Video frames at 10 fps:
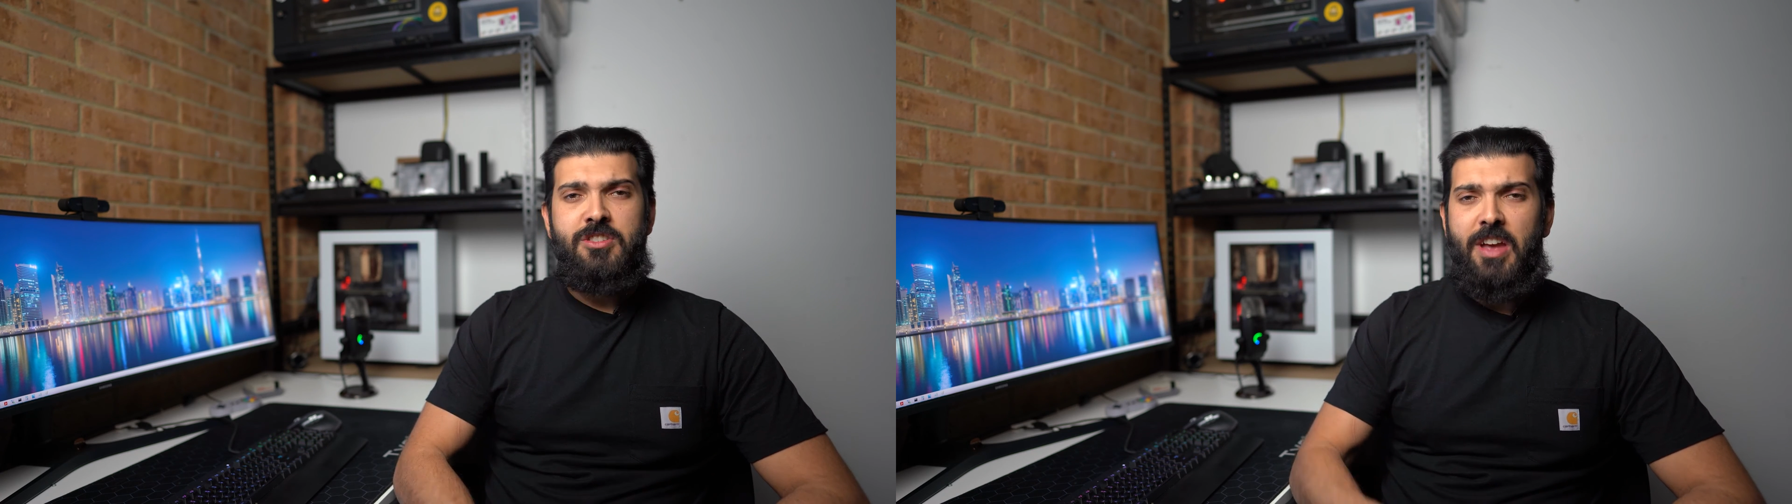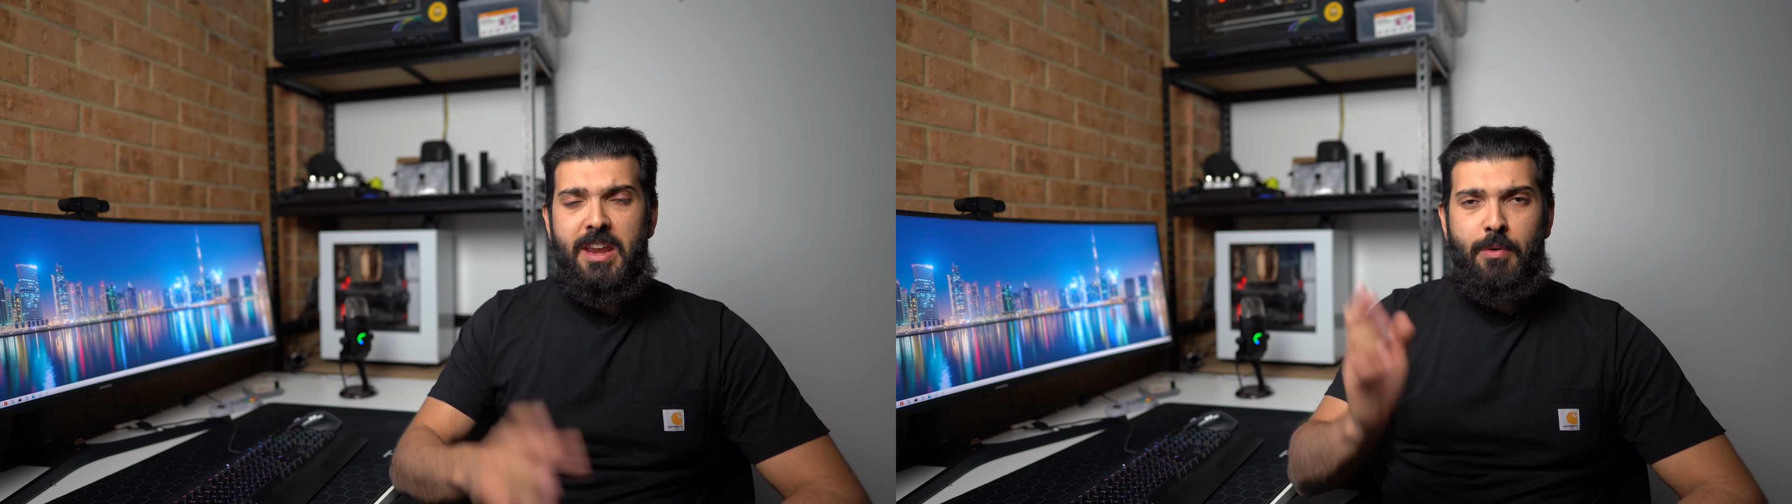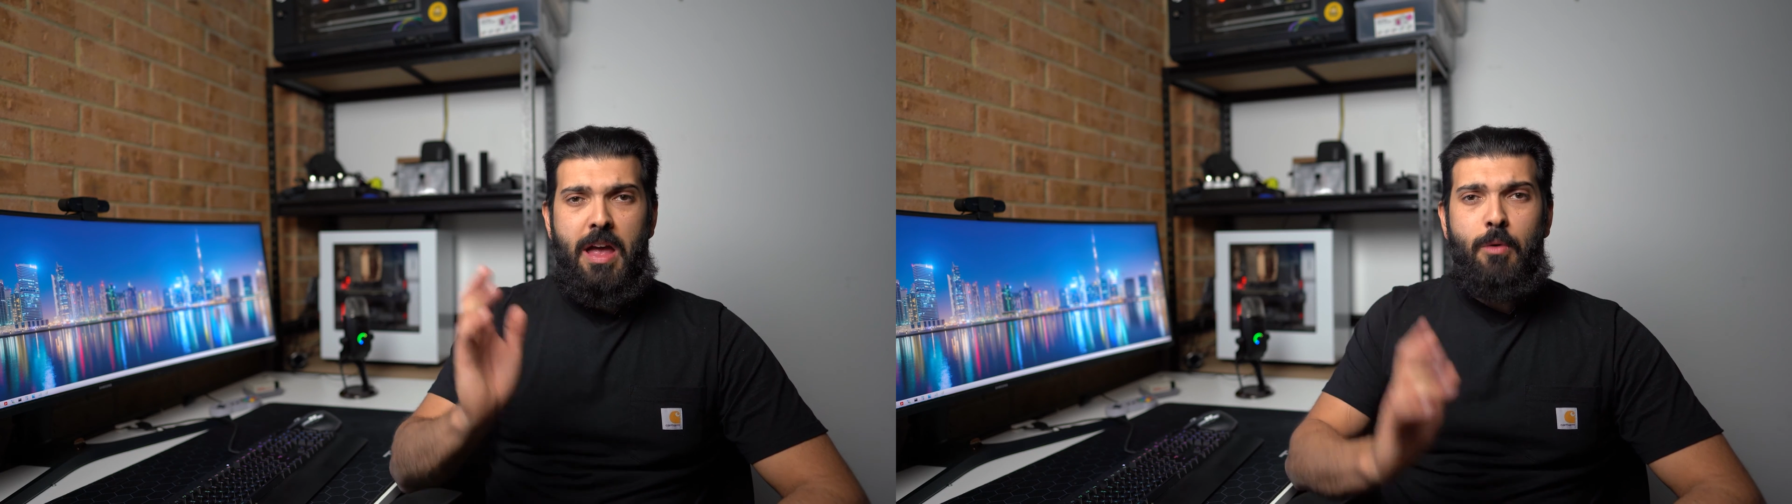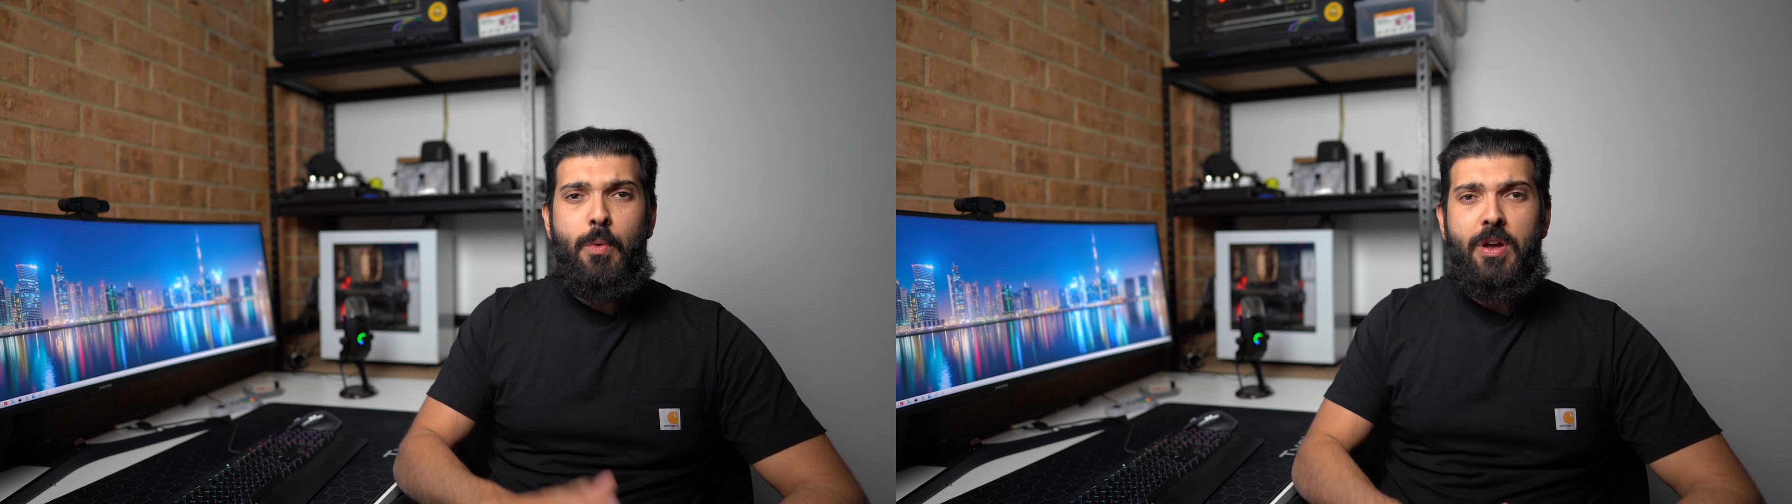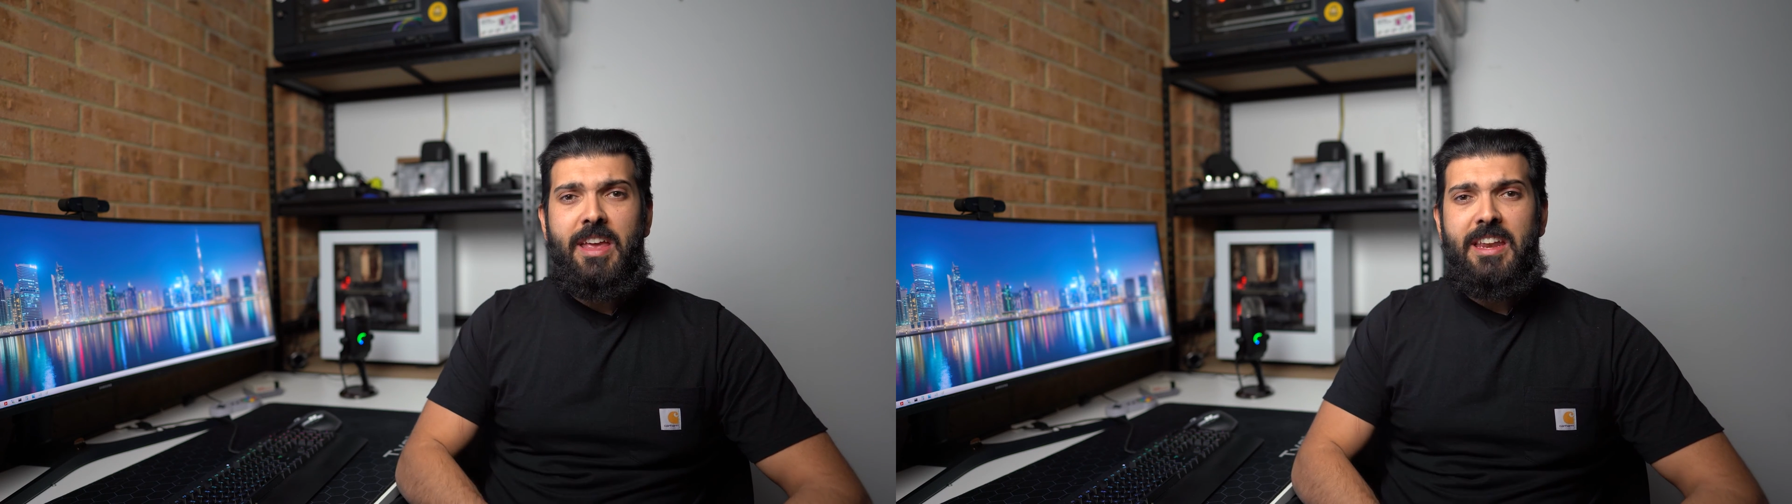So anyway, we
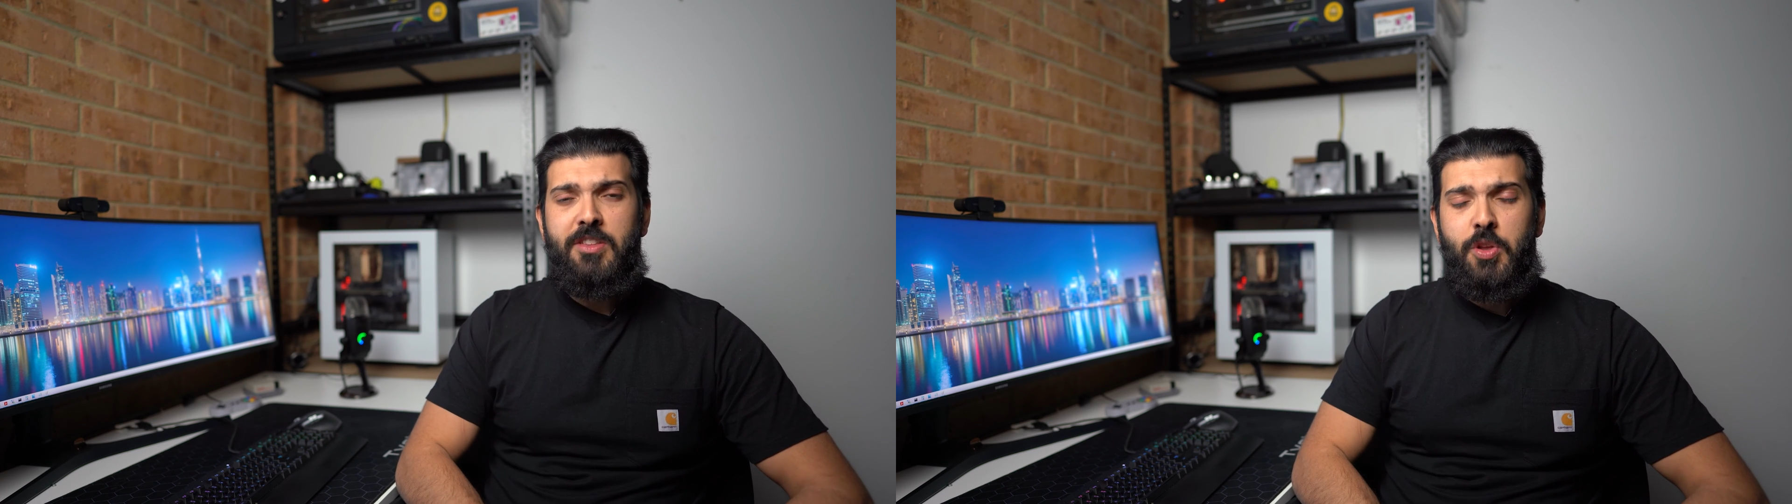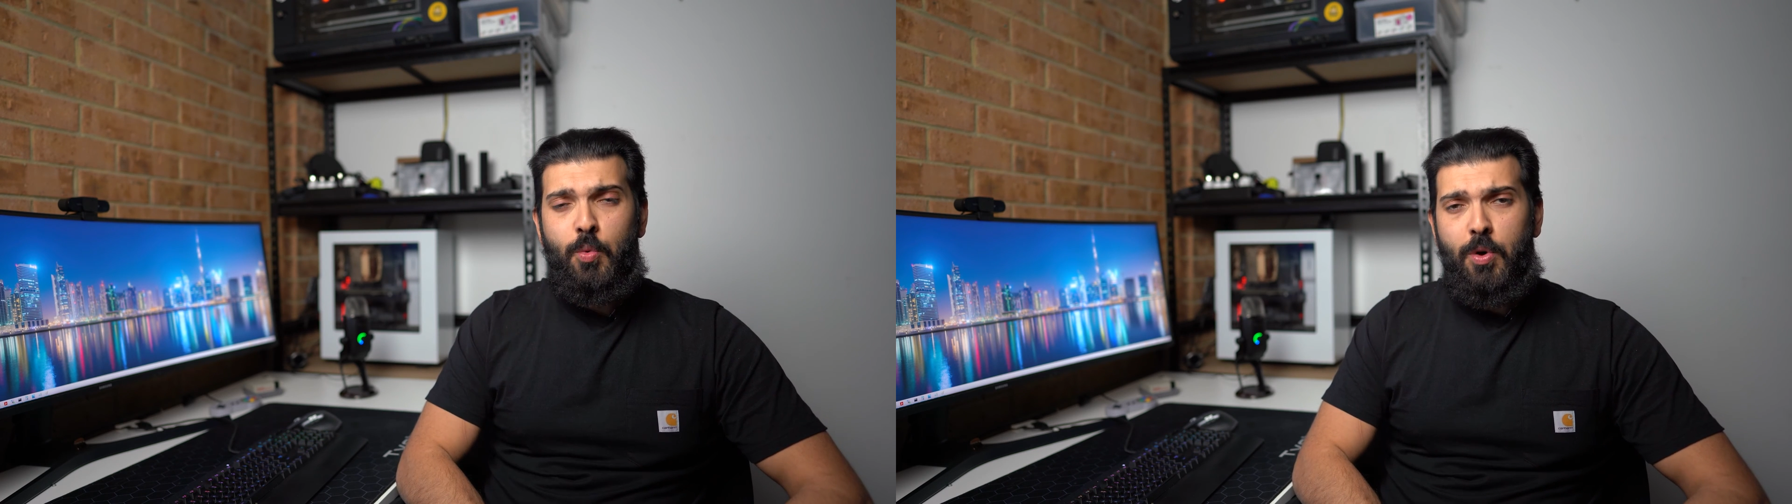won't get into